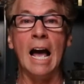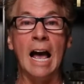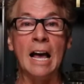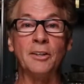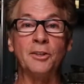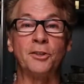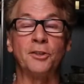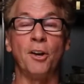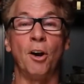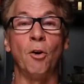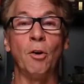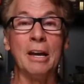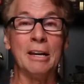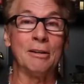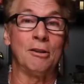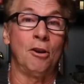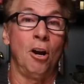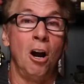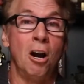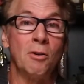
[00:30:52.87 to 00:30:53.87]
I sow
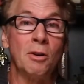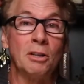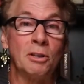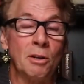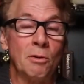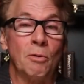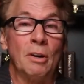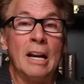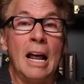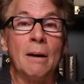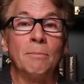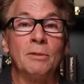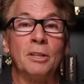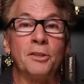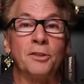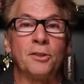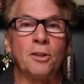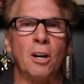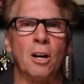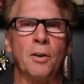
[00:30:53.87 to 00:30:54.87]
encouragement when I'm
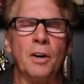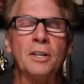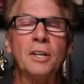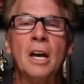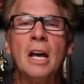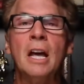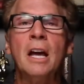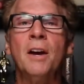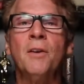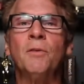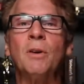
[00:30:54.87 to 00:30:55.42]
discouraged?